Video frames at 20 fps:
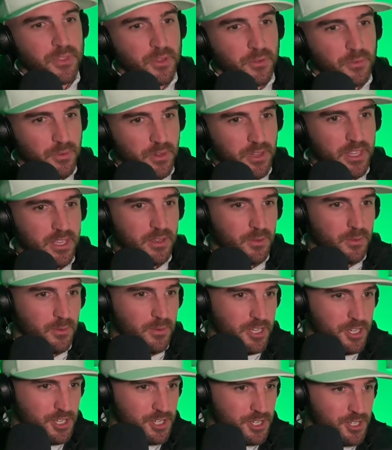really,
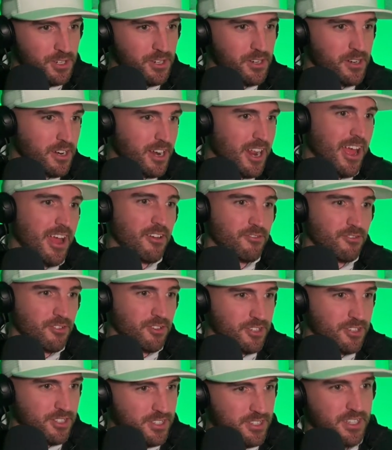we shouldn't
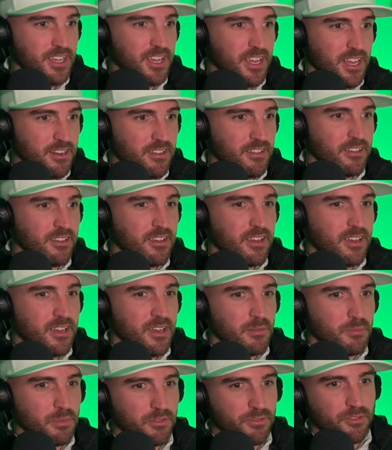ever seed
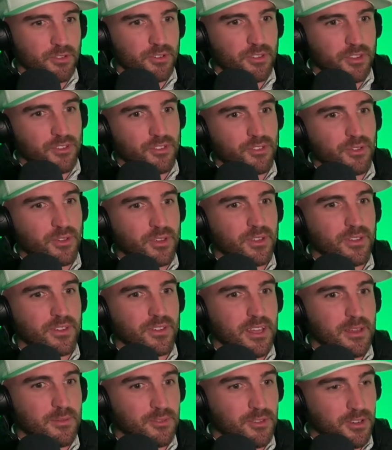before the soil
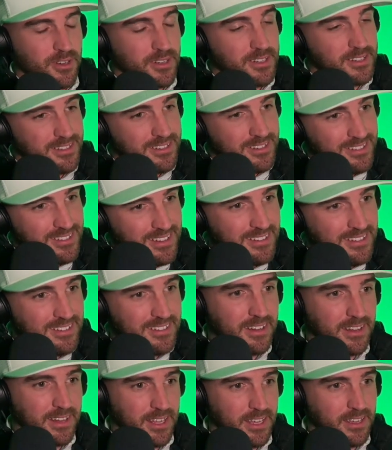temps are
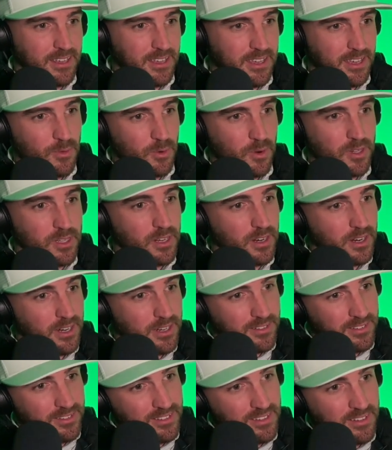consistently, keyword, they're
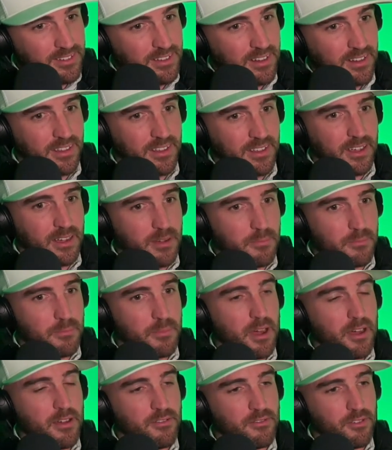consistently
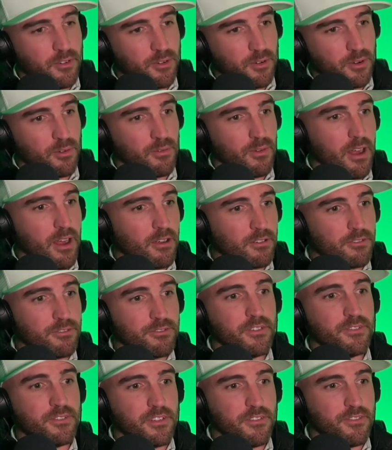above or around
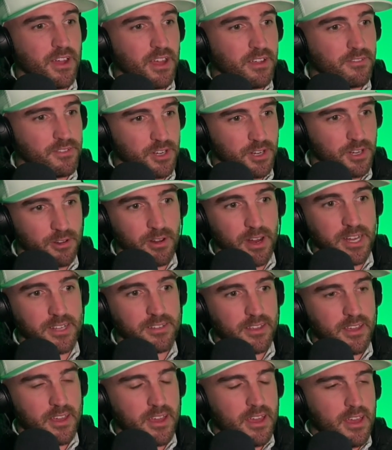55
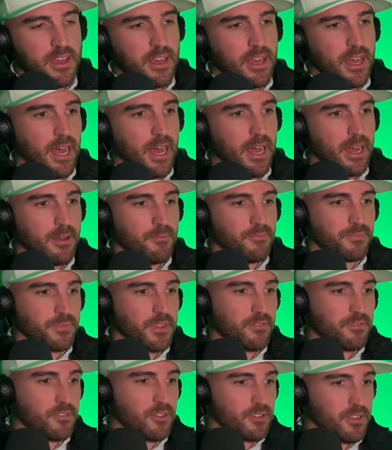degrees.
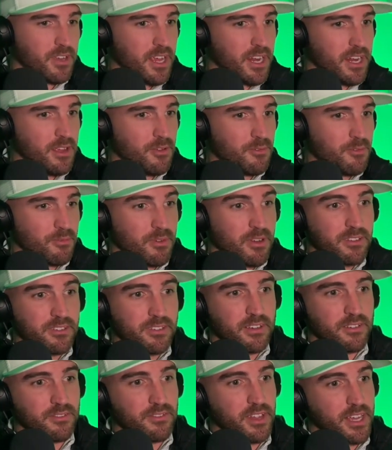If there's any
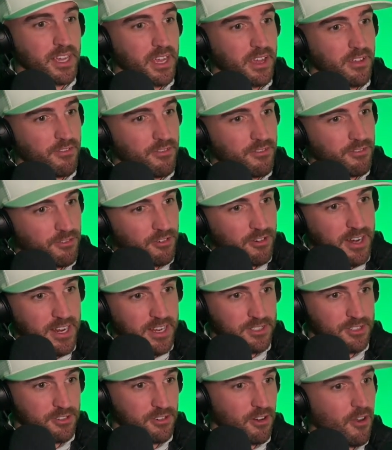risk of like a
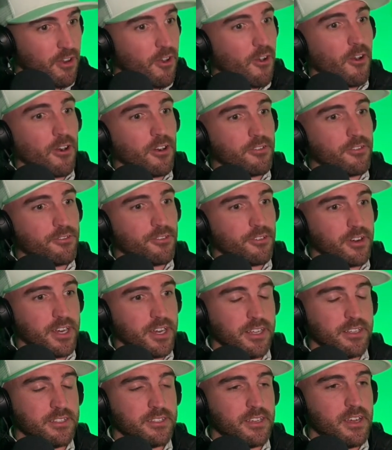freeze or a hard
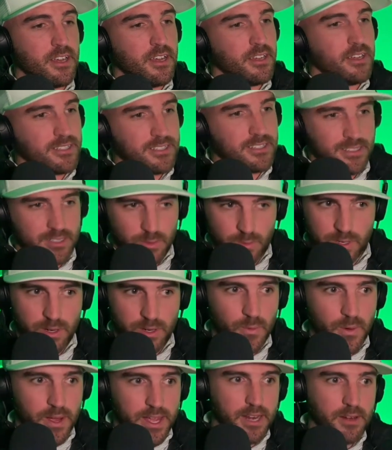freeze, still want to
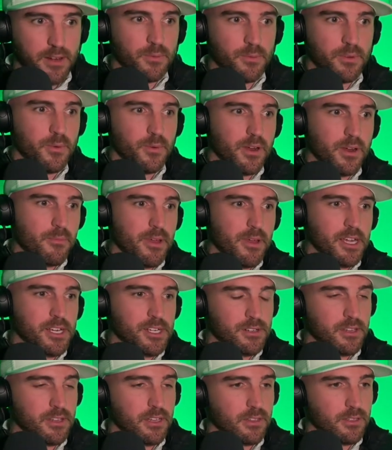wait. We want to make
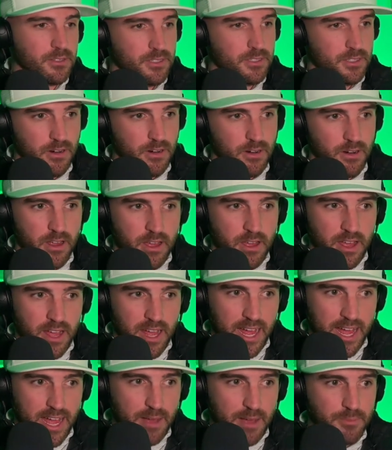sure that those are
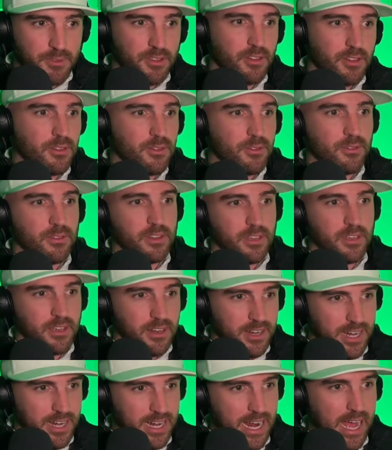absolutely
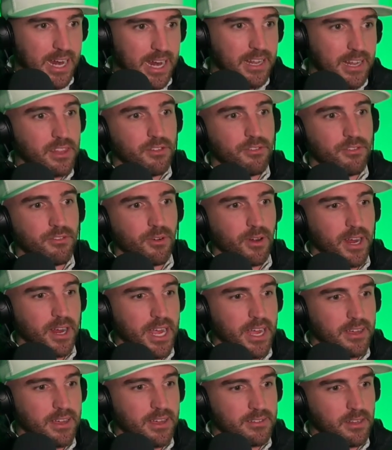not in the
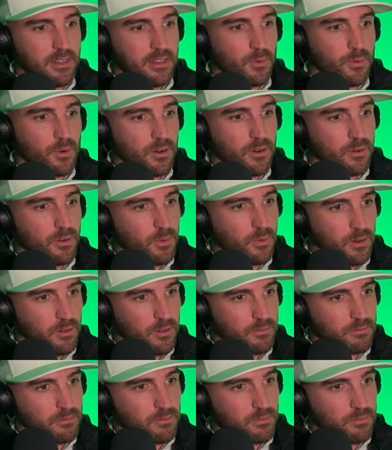forecast, and we're